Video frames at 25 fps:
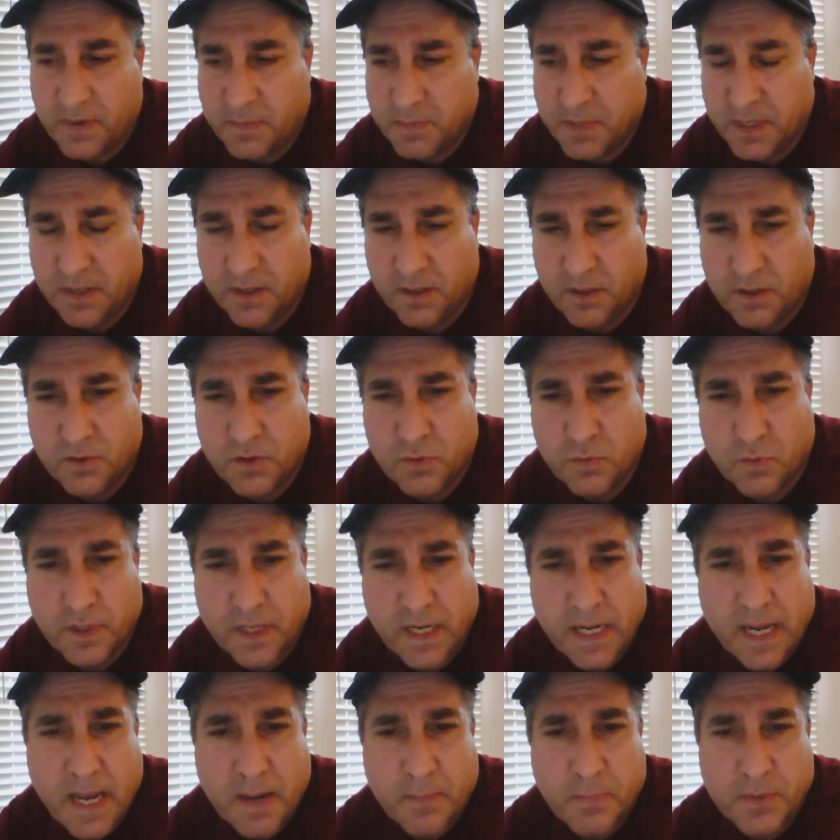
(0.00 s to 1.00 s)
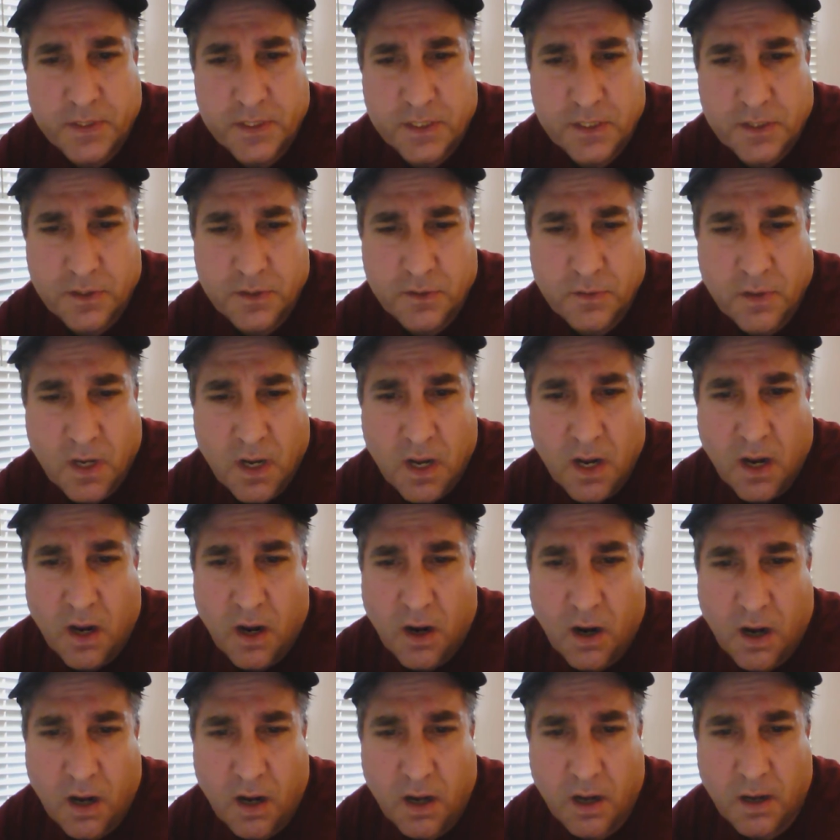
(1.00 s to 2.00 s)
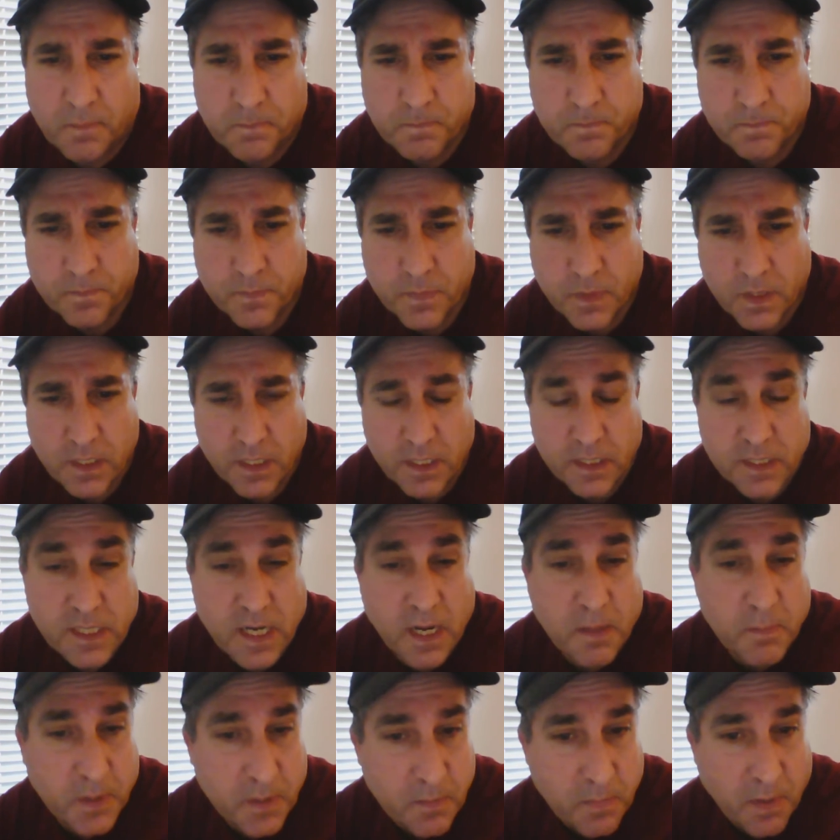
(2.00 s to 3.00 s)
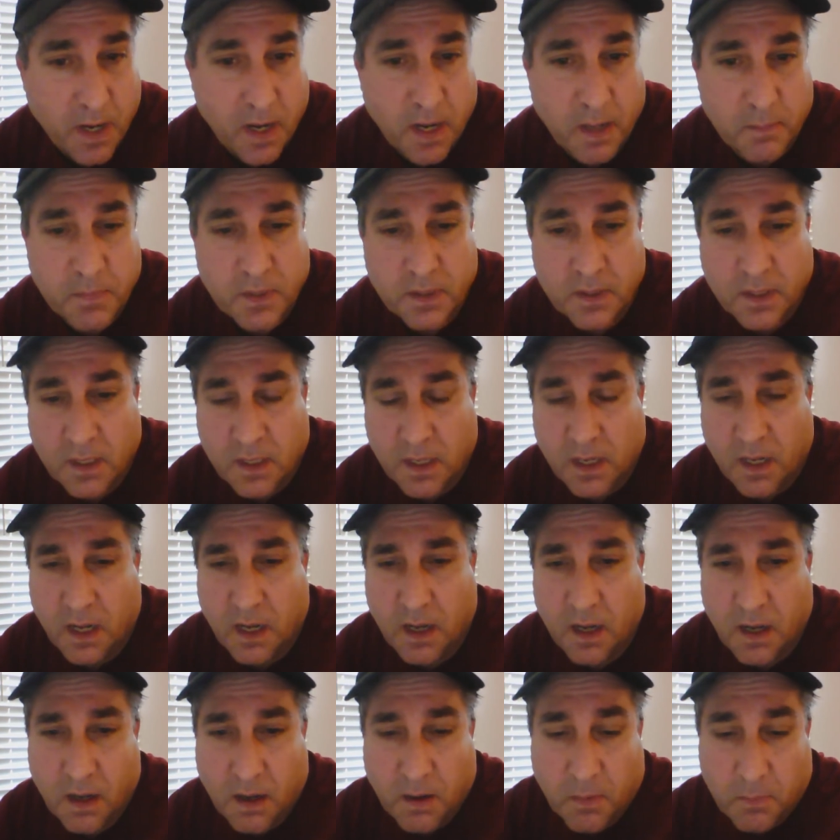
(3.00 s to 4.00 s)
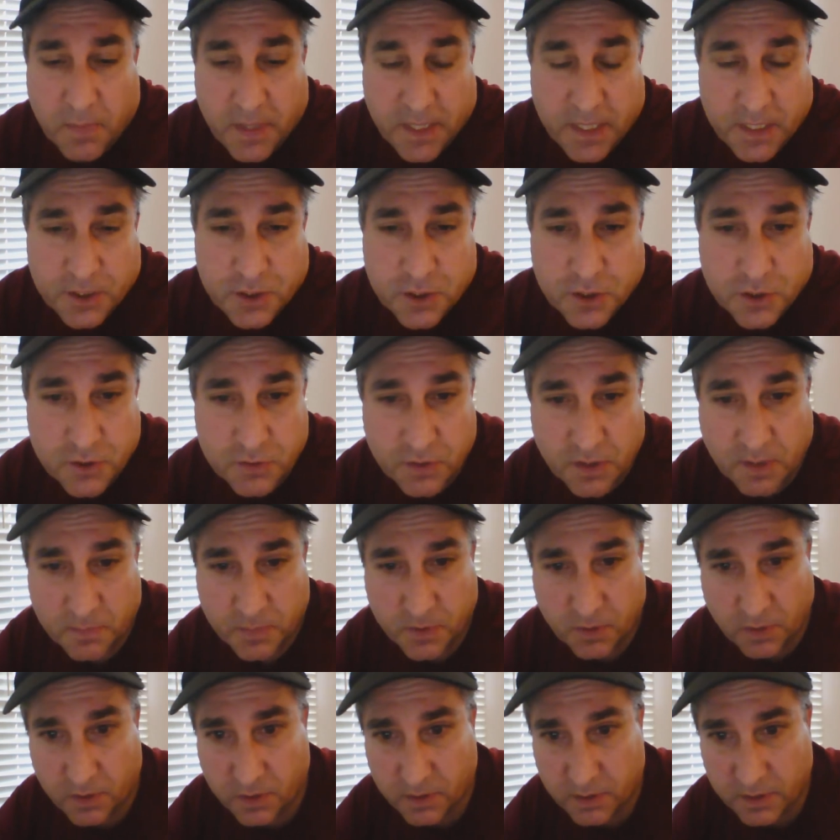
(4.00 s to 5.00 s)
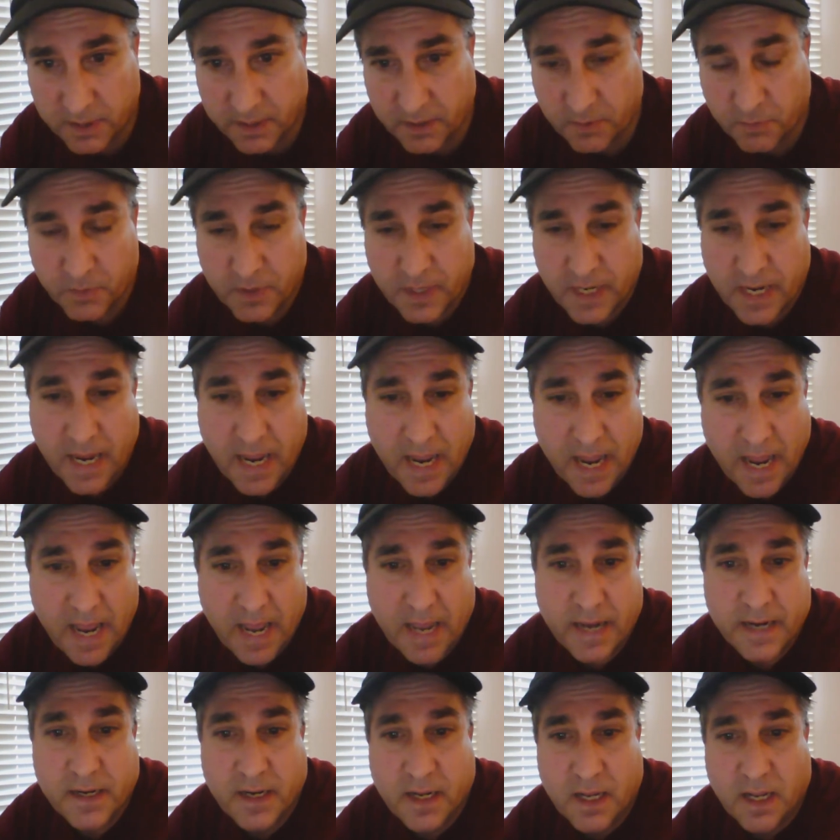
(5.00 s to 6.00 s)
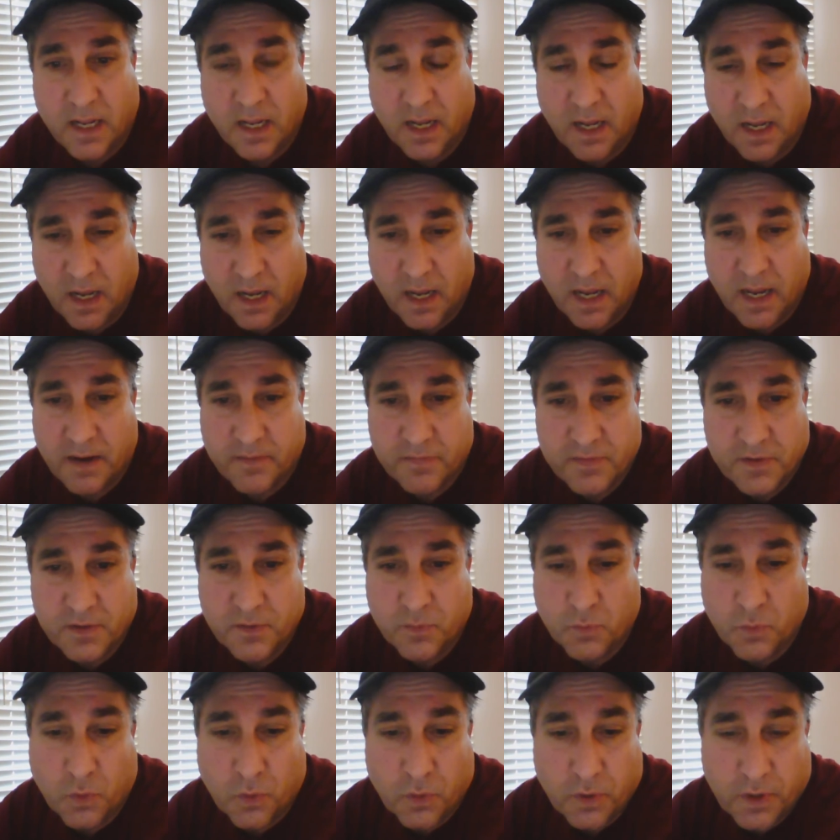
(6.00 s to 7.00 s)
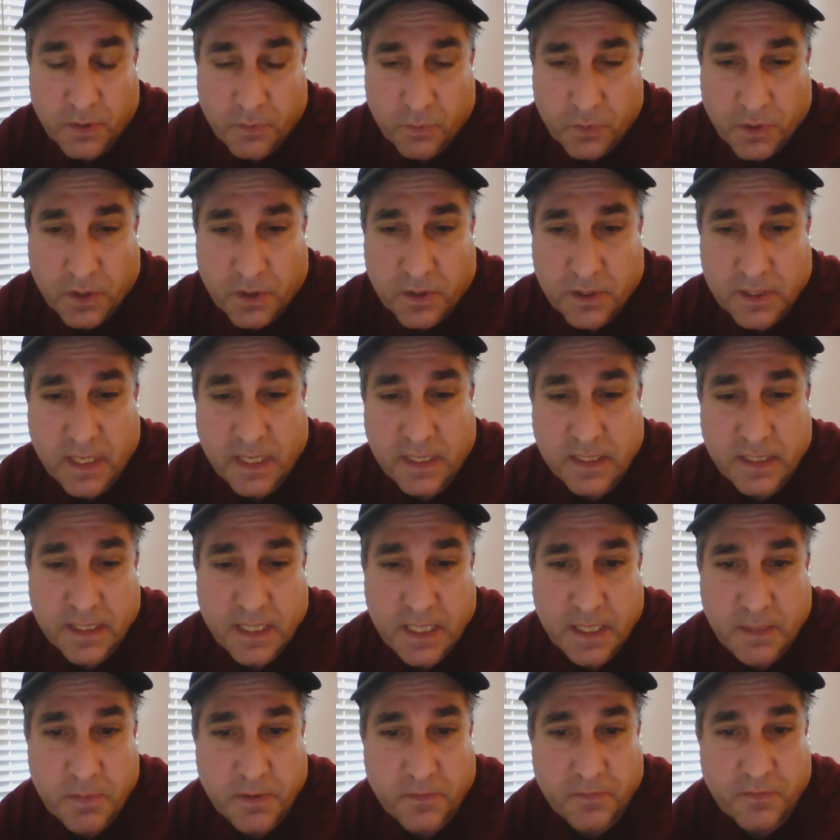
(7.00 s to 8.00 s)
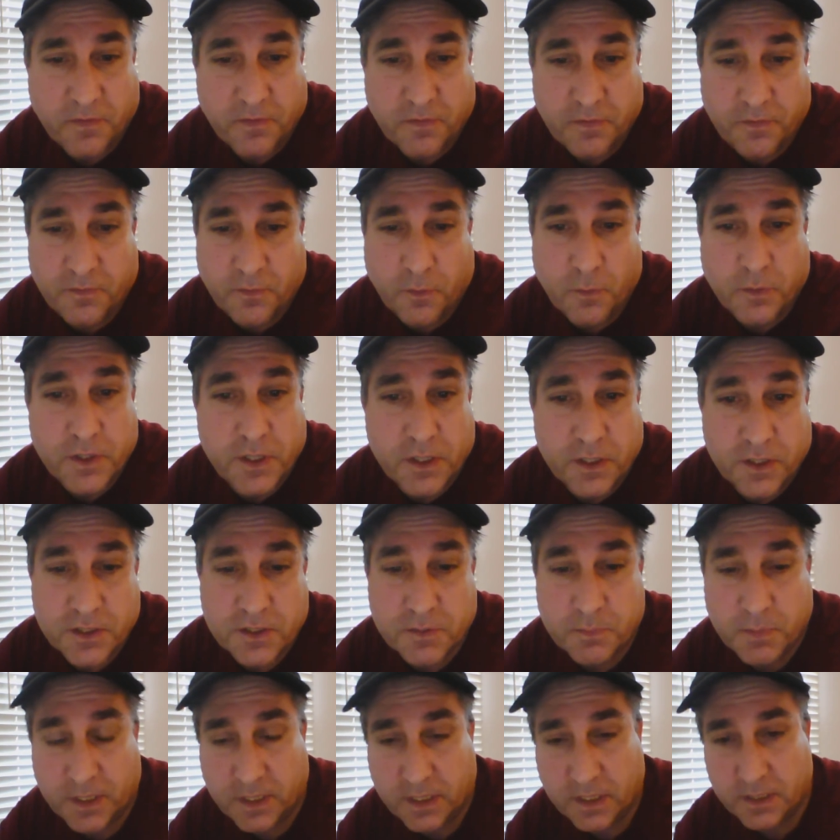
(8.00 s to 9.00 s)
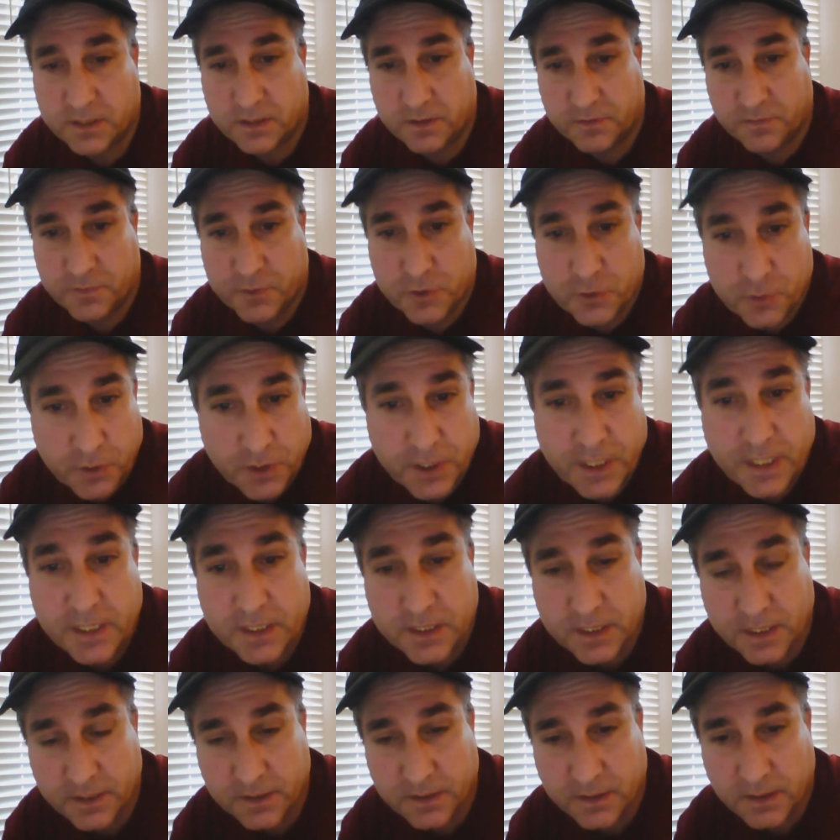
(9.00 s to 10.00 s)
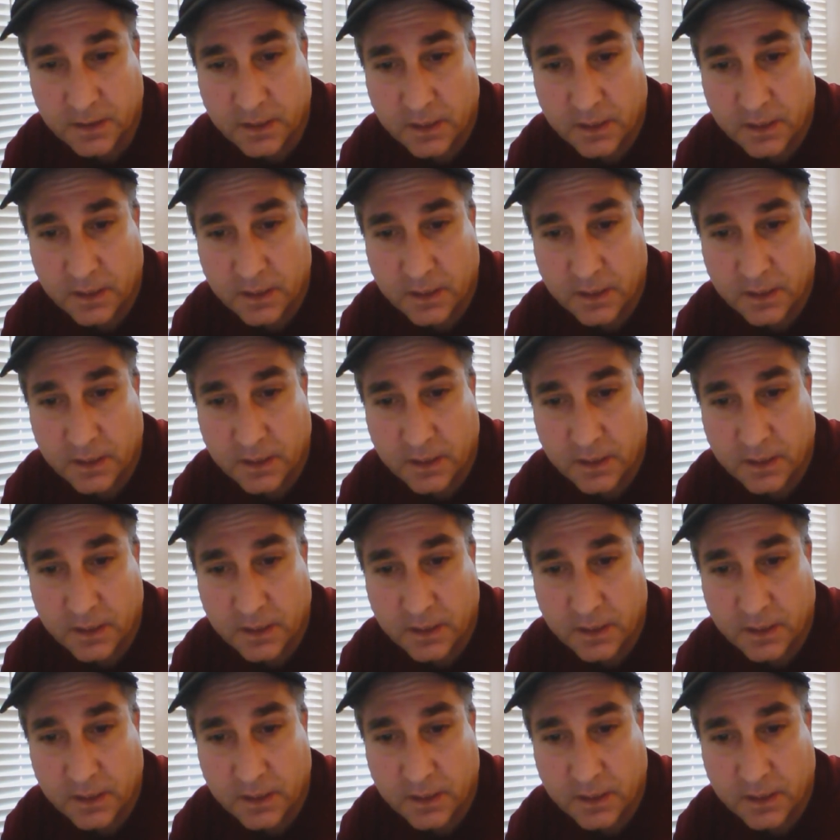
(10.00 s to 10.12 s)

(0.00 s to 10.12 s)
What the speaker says: I mean, look what happened to the atomic bomb, a major trump card that we had after the war, and we only got to keep it for 4 years because of treason